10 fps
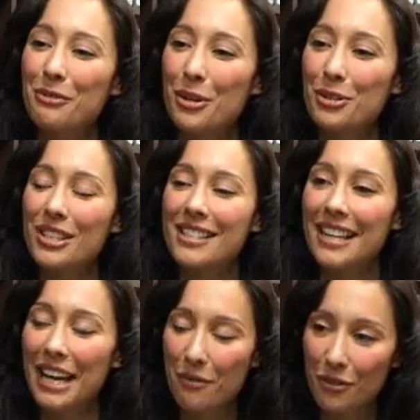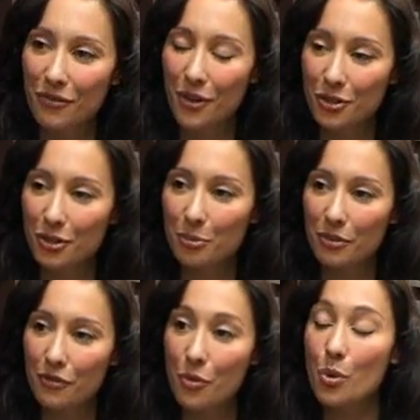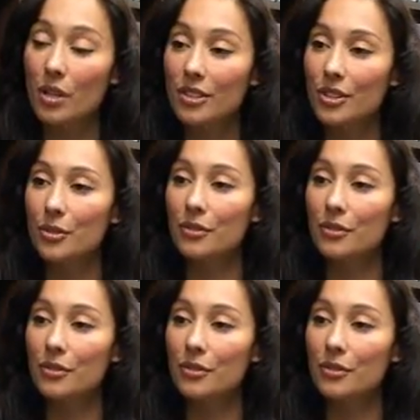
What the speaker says: voters that haven't voted in the past to